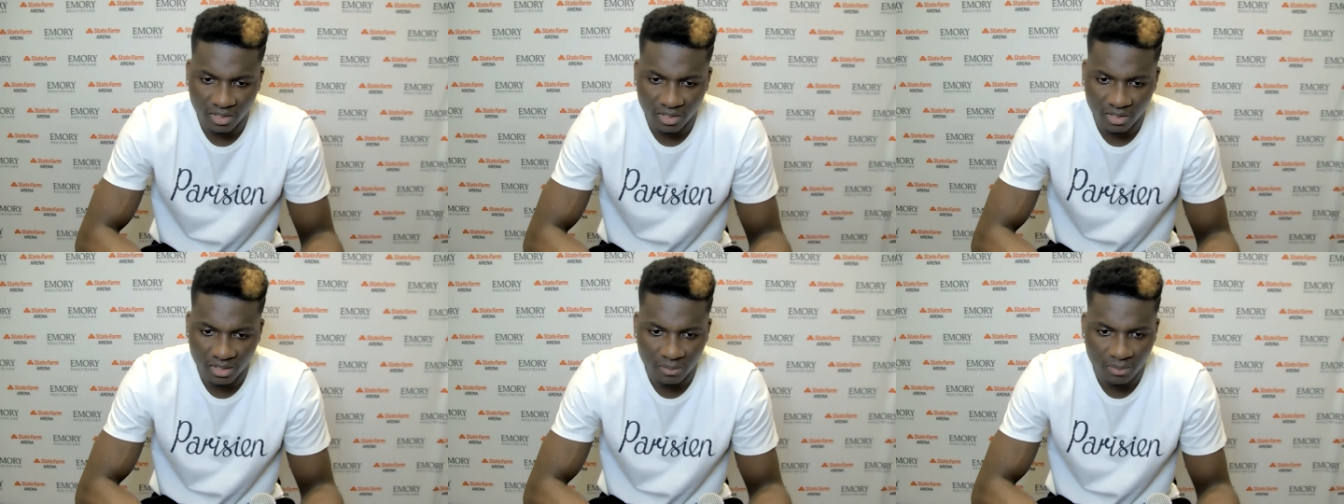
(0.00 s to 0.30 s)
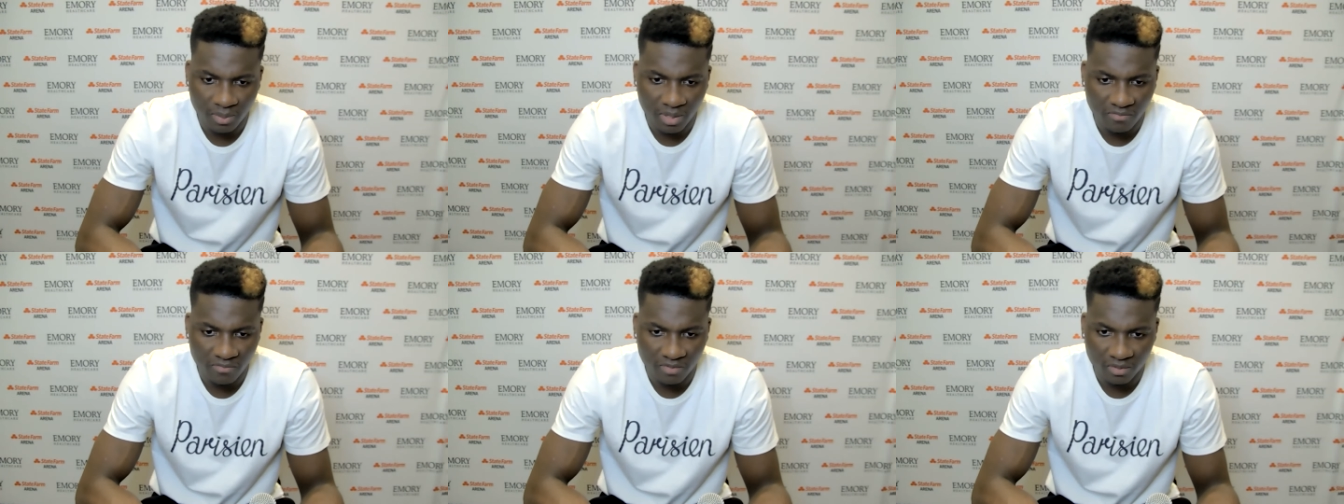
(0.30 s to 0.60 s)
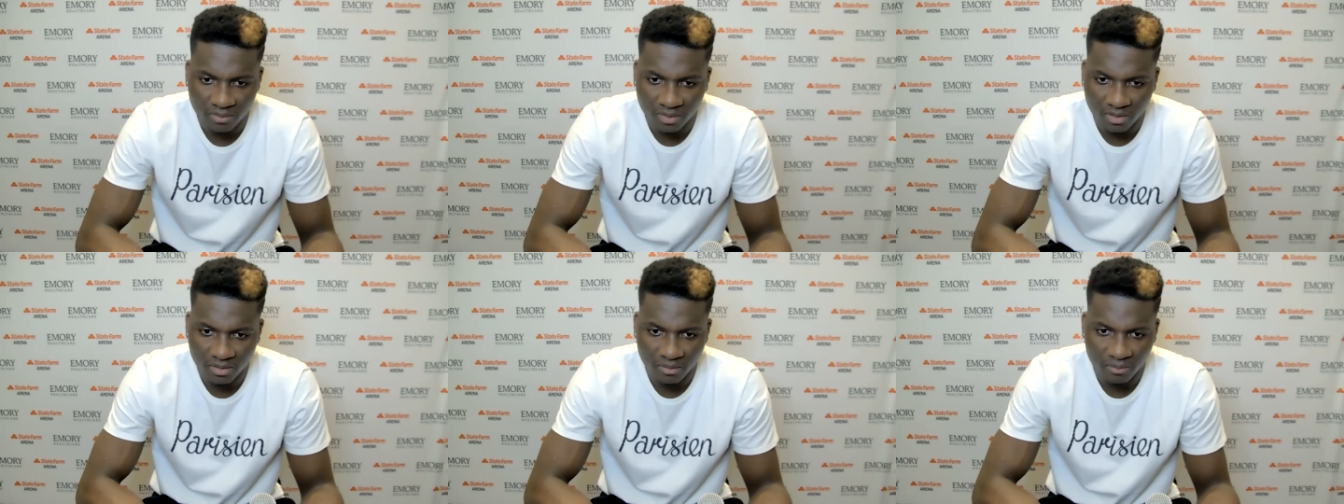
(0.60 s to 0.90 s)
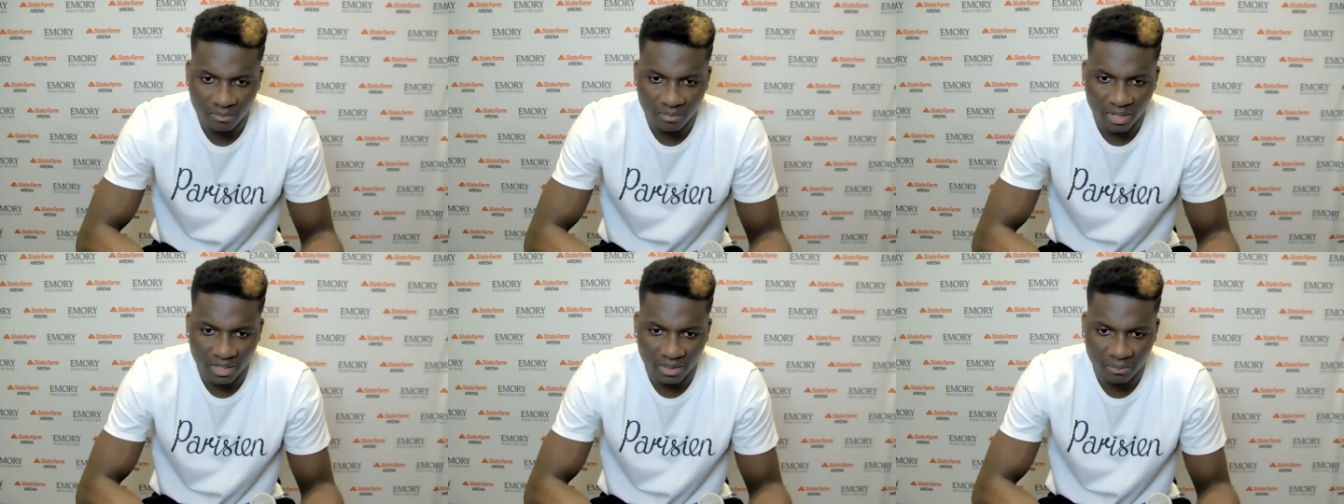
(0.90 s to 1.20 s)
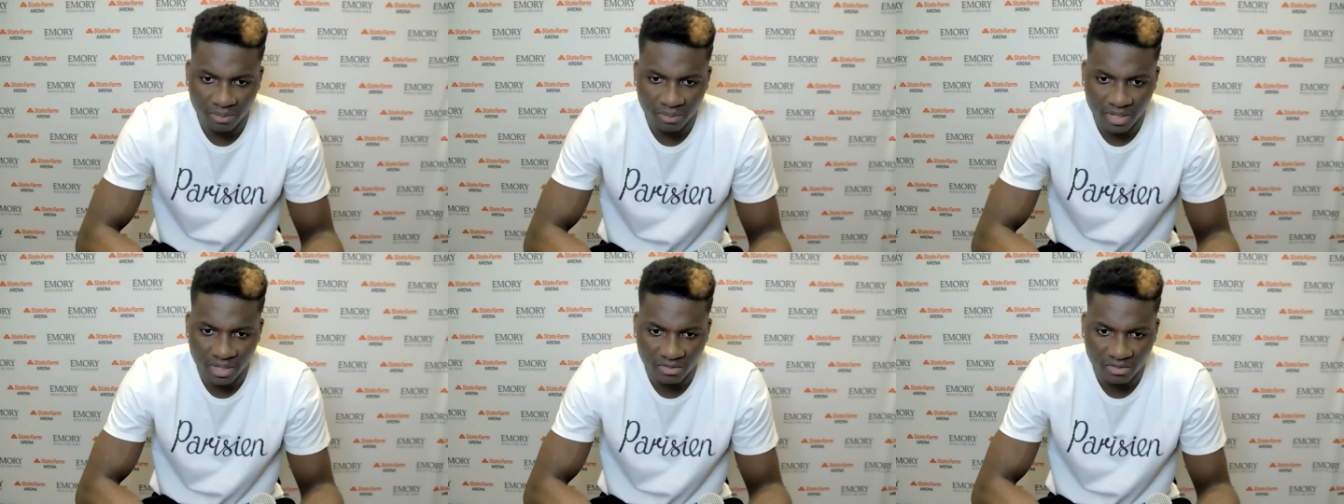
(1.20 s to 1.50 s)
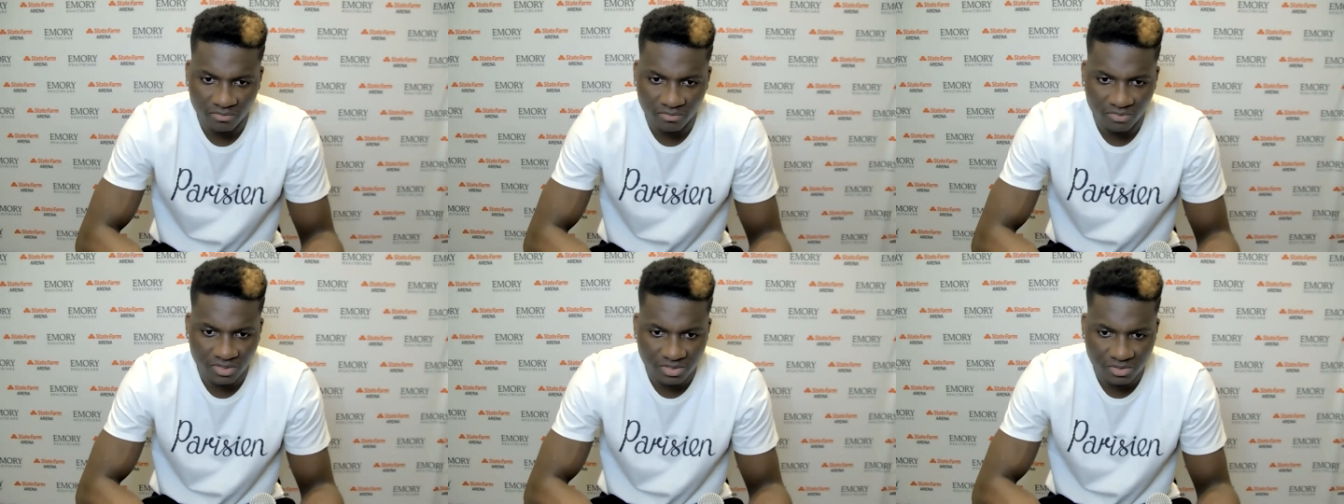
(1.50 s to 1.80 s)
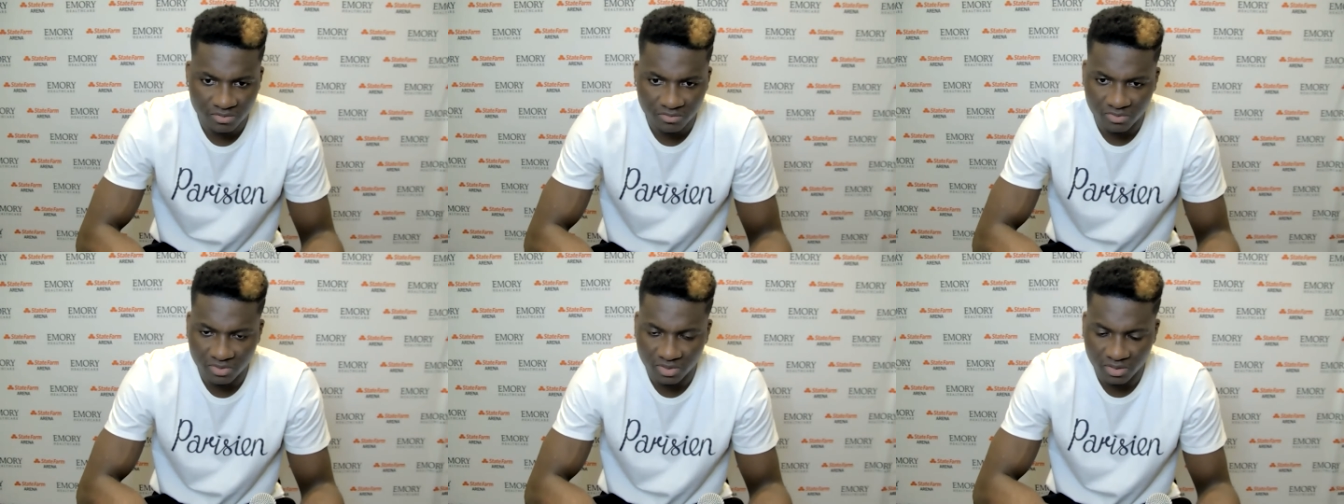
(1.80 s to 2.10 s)
Keep having my impact
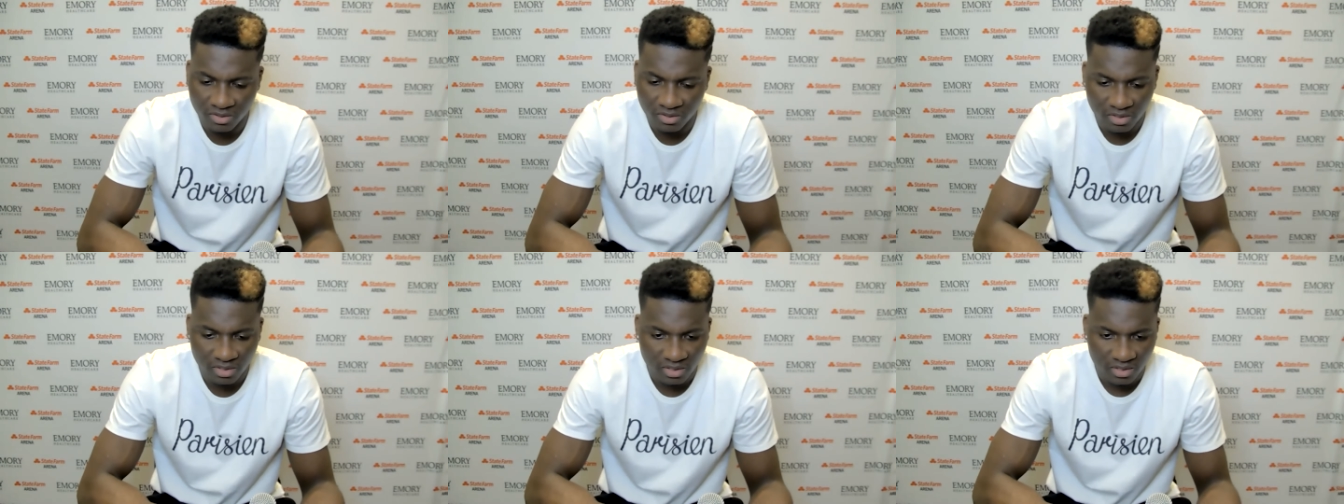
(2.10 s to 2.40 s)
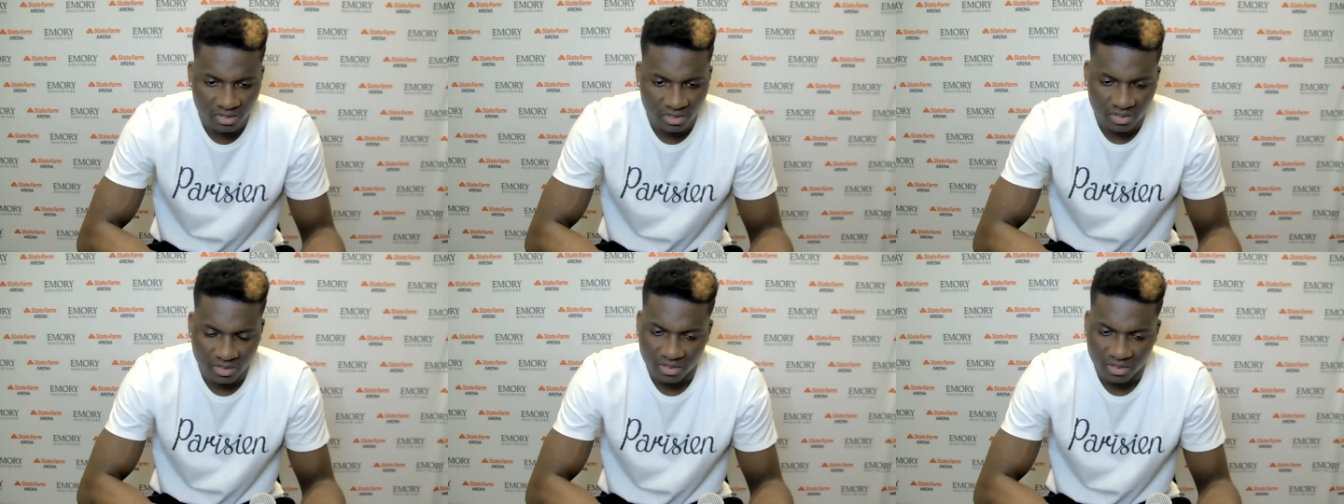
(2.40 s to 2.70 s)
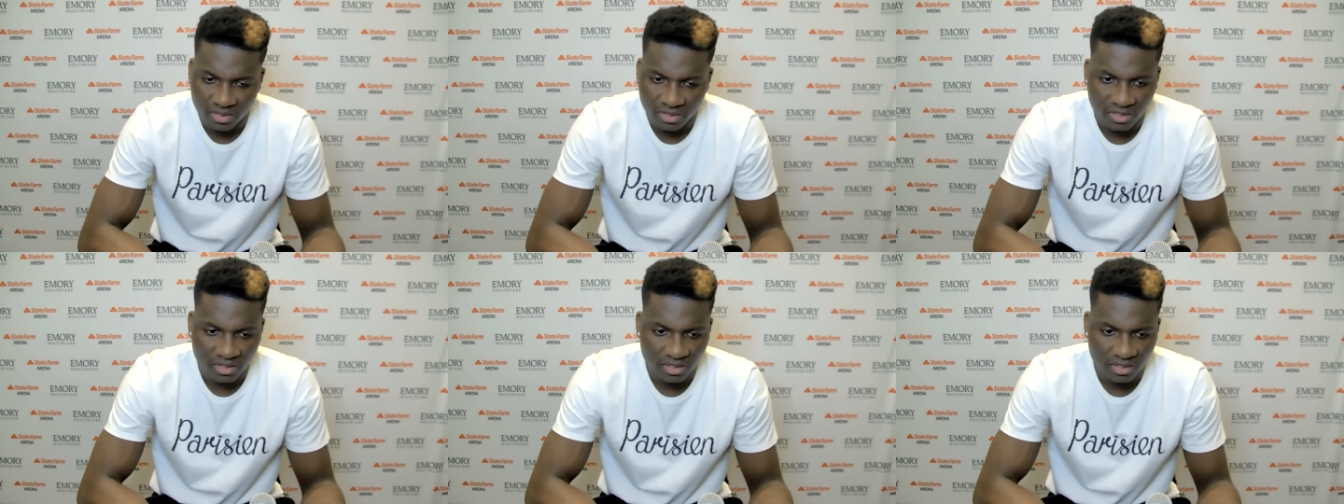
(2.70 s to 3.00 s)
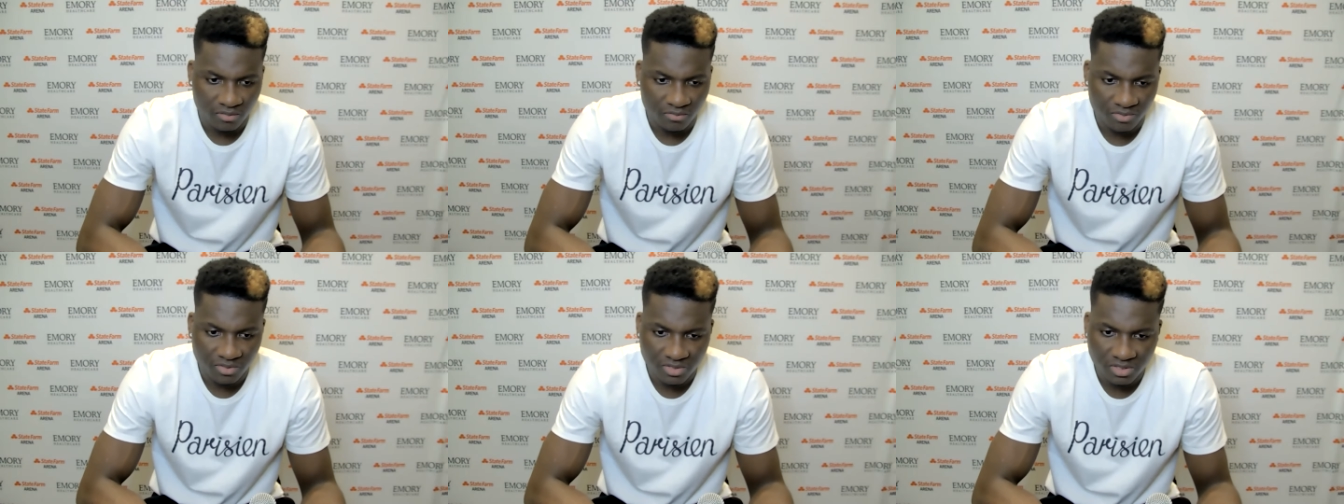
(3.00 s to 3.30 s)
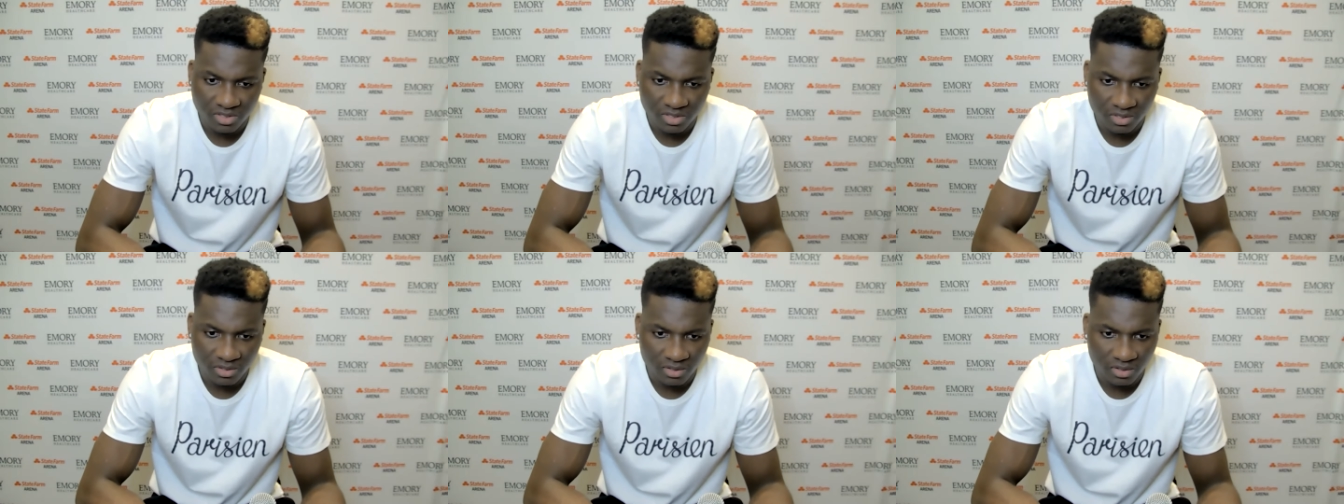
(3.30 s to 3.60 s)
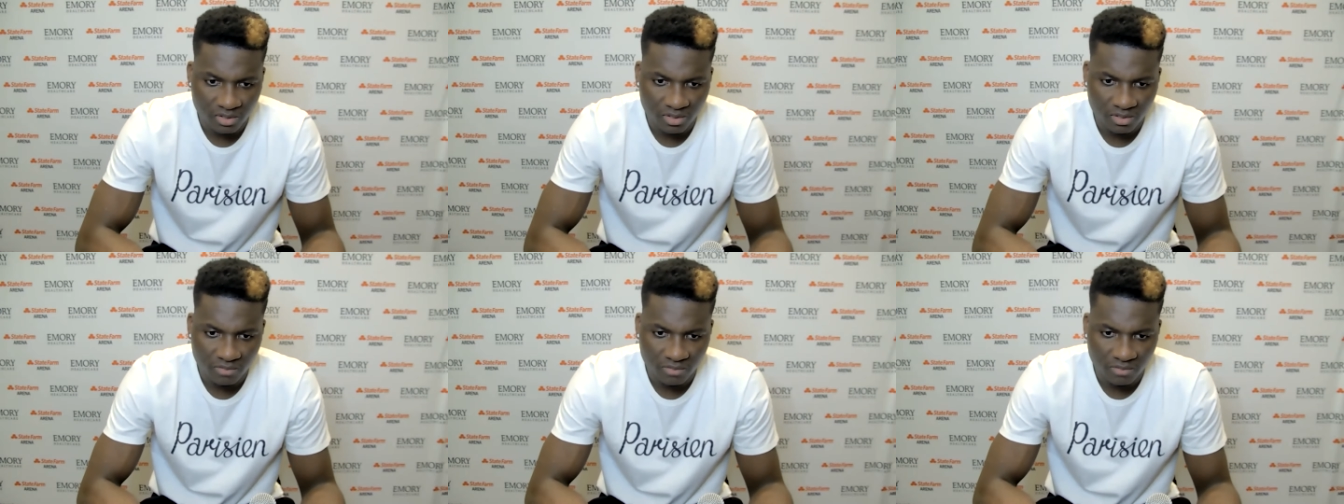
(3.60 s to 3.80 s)
defensively and offensively.